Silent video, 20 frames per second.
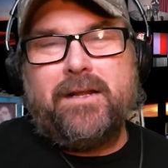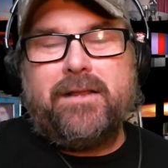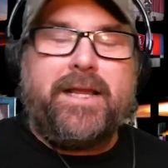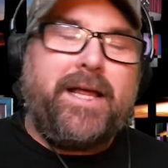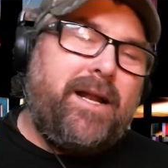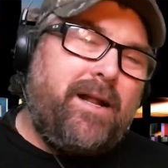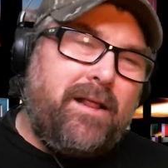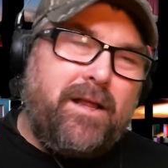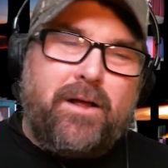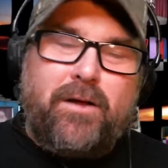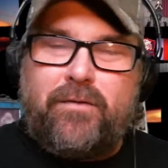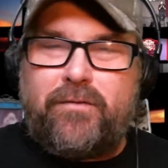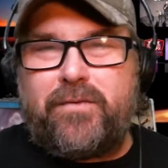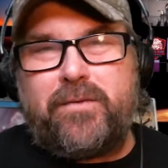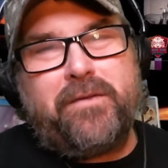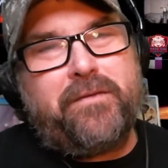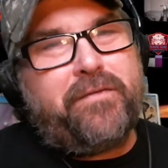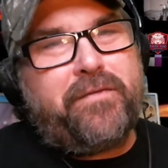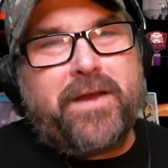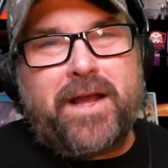Let alone
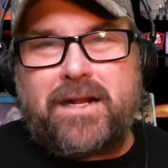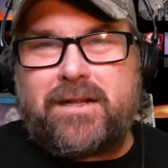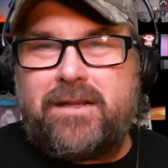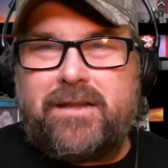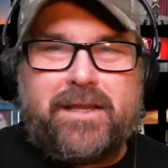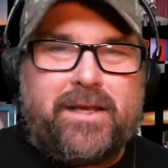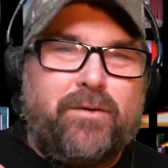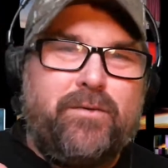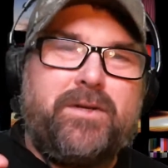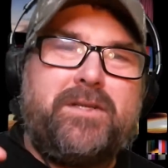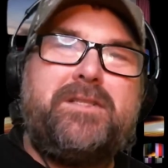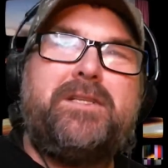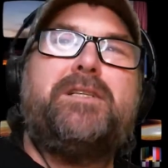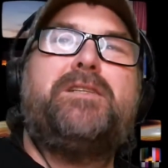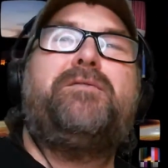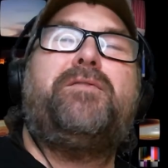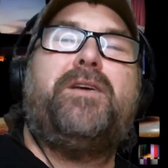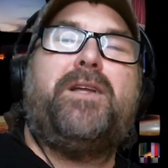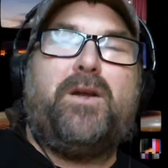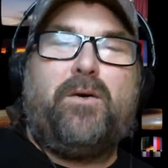from the fact that they were
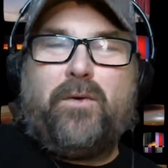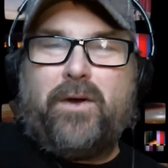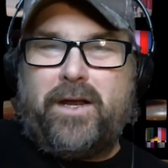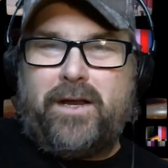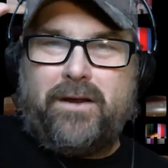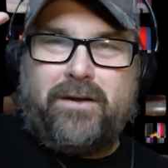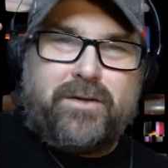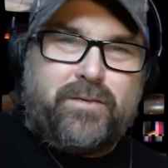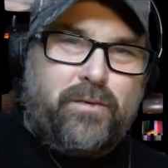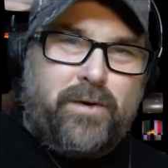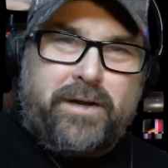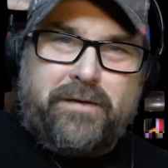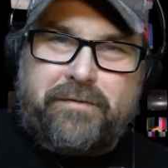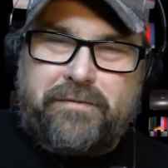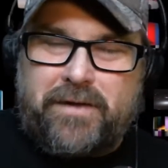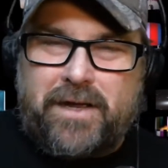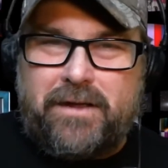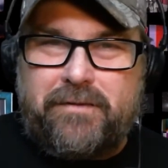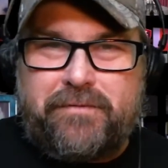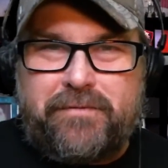six feet away or
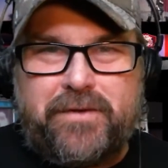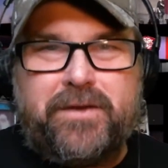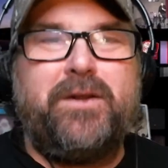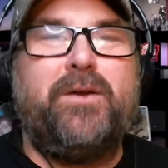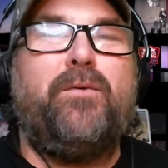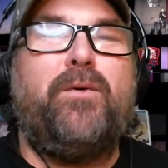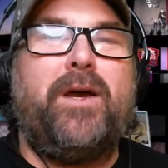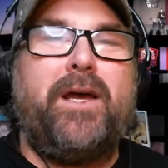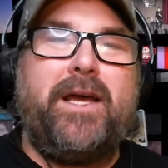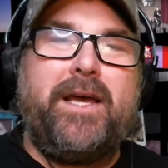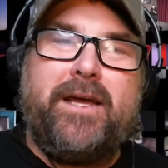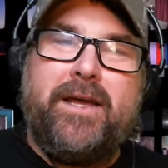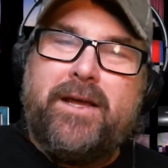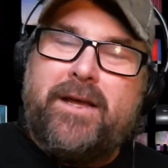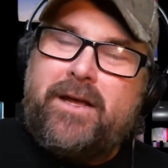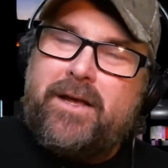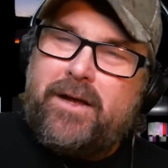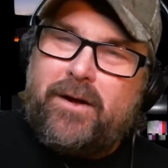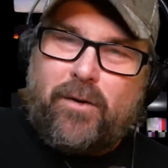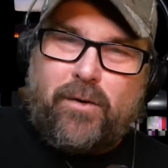twenty-five feet away,
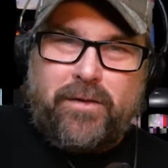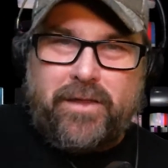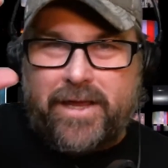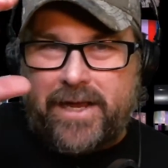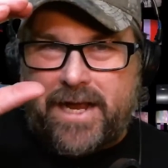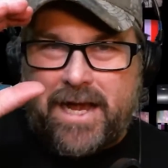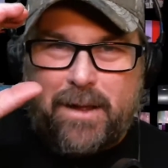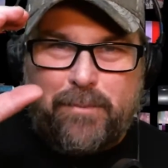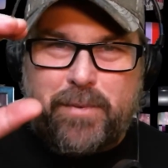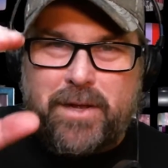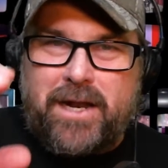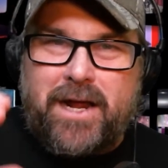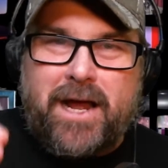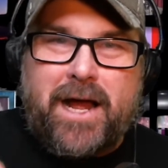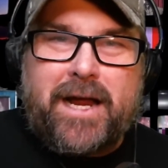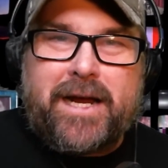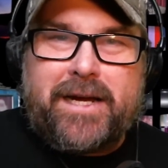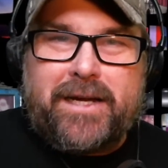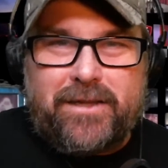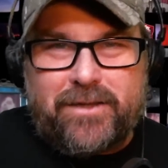or they got
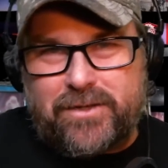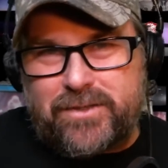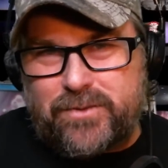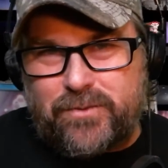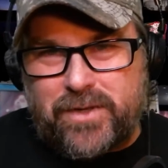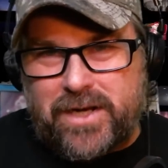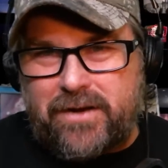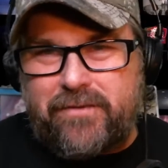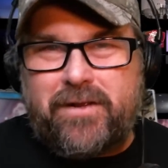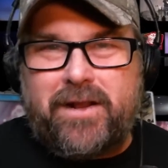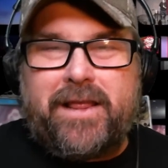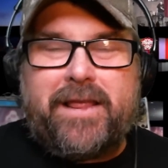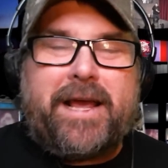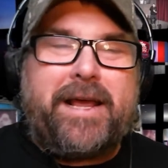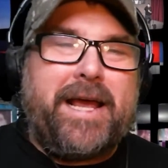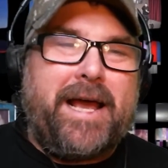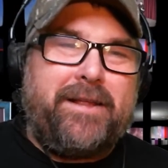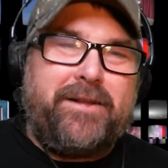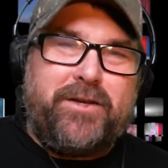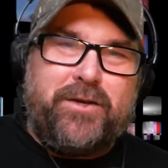binoculars, whatever
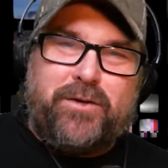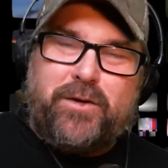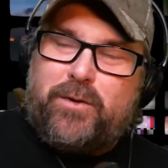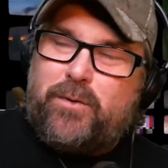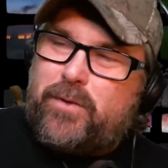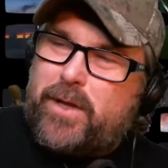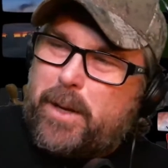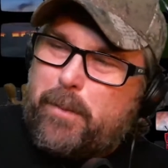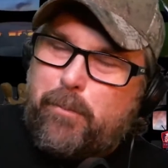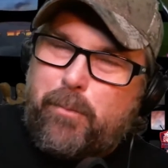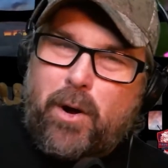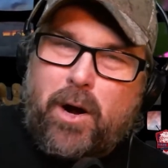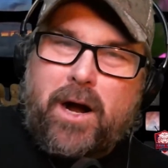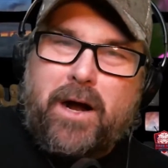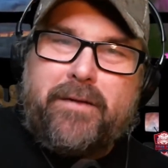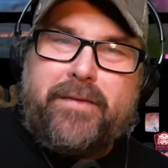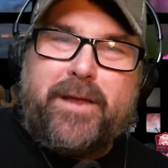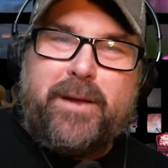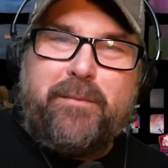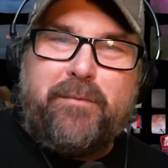they had you do, they
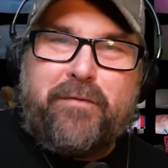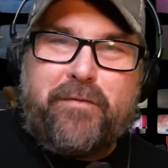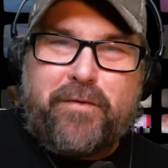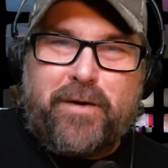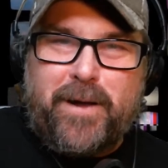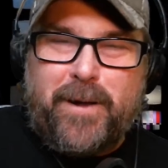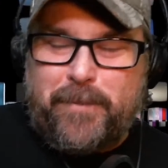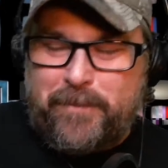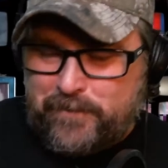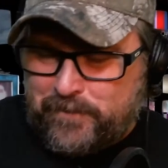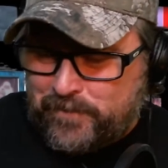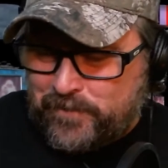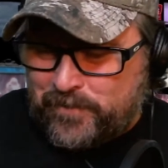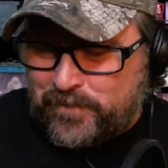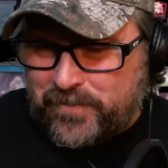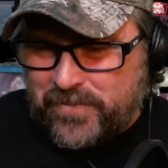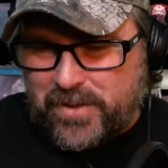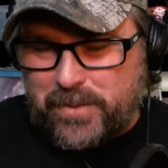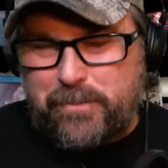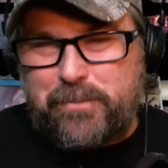barred them from
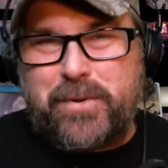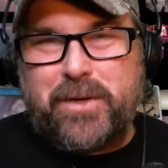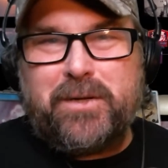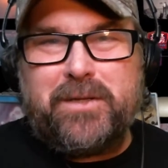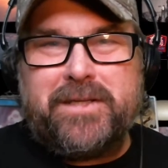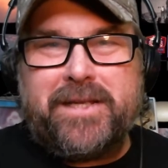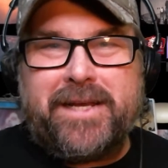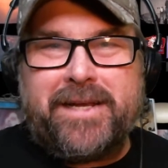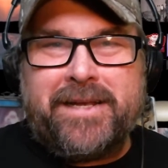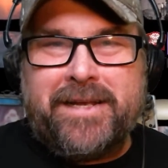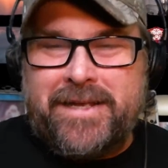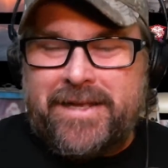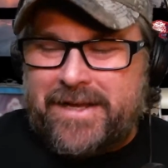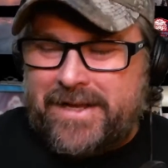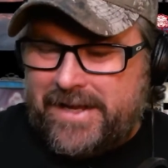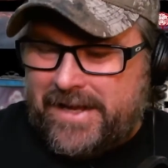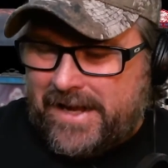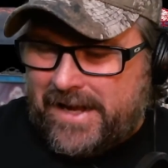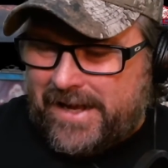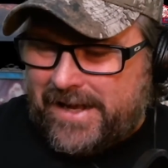the building.
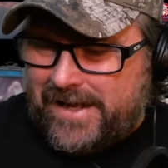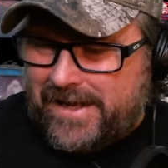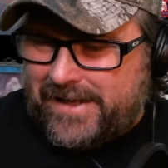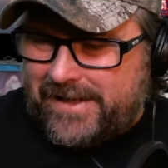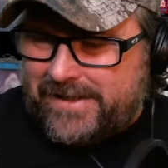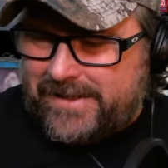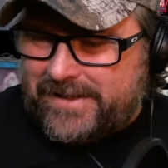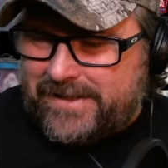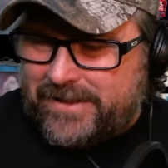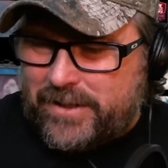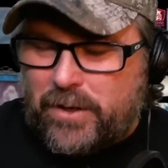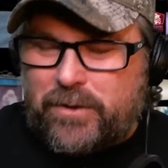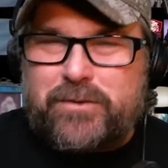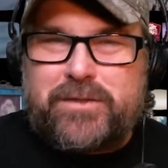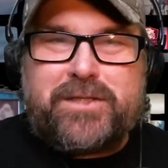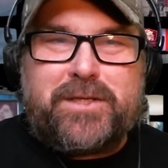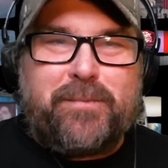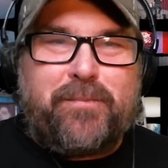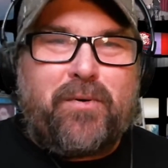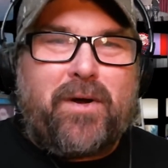Uh, no
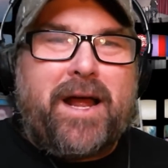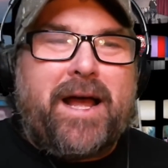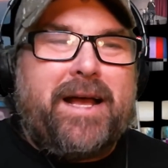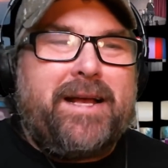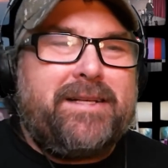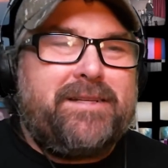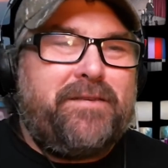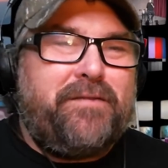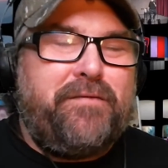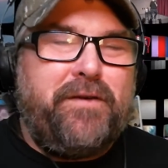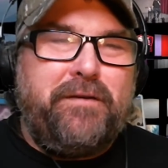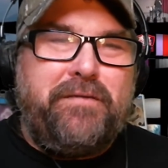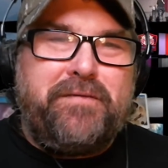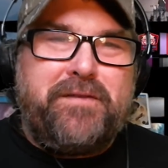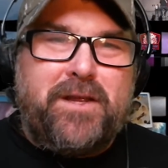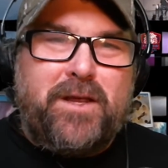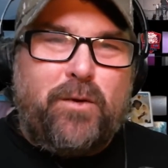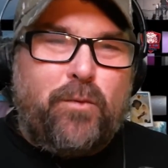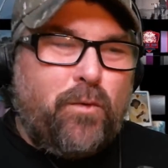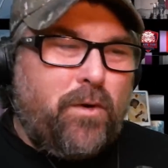surprise,
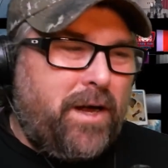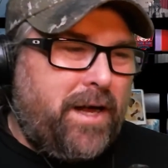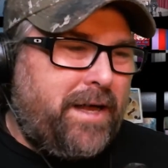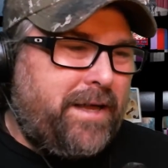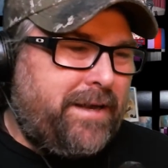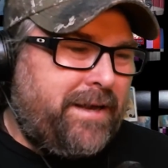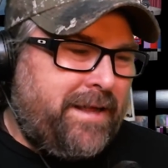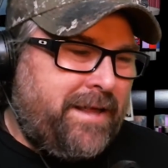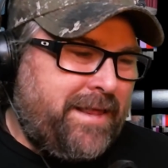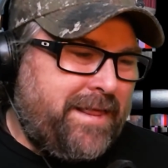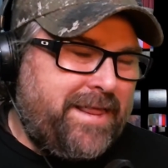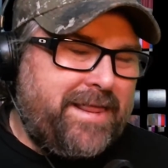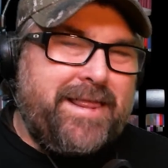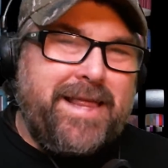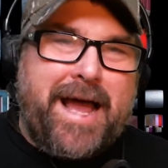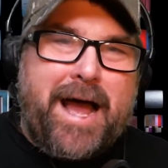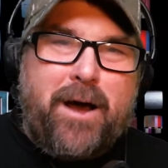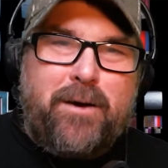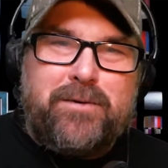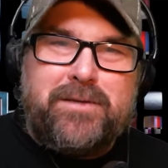fifty-one
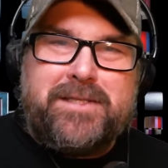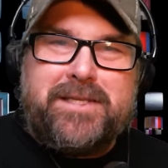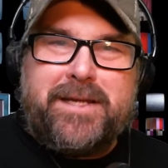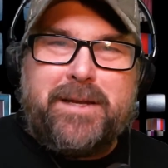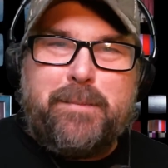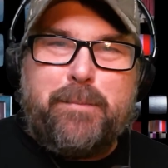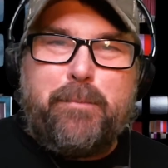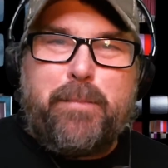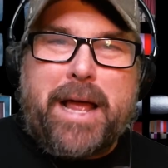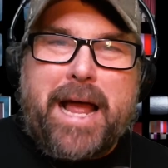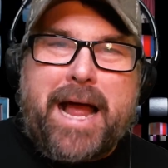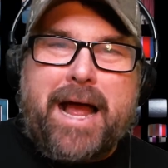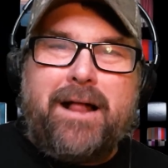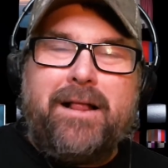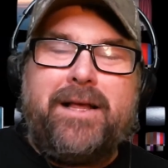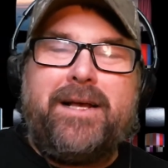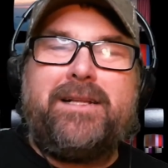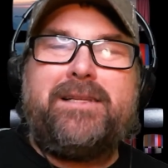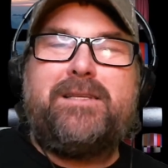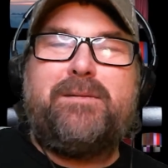thousand
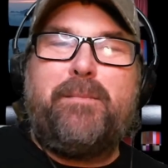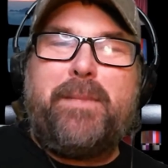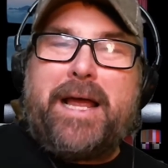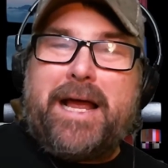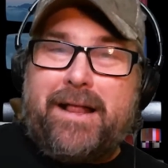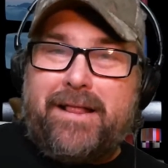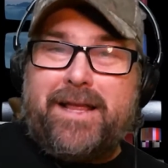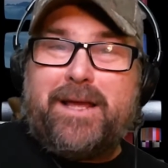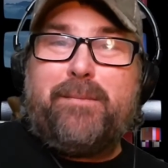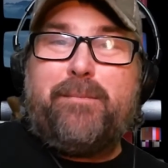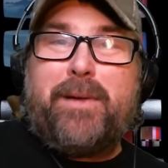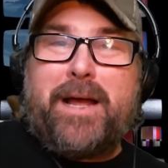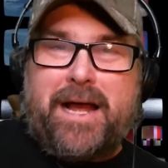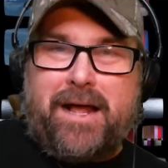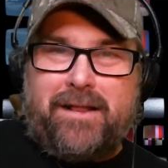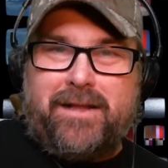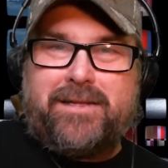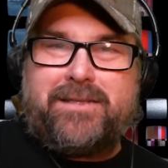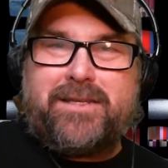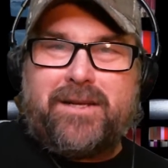ballots, mail-in
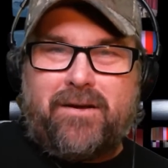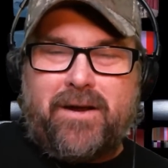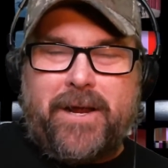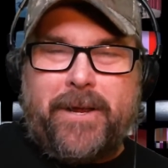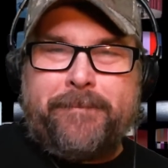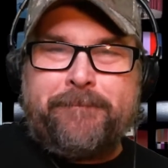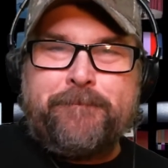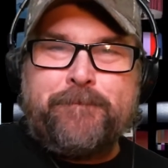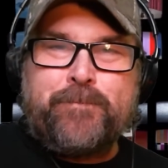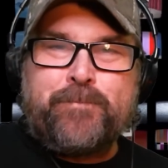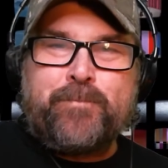ballots, all right?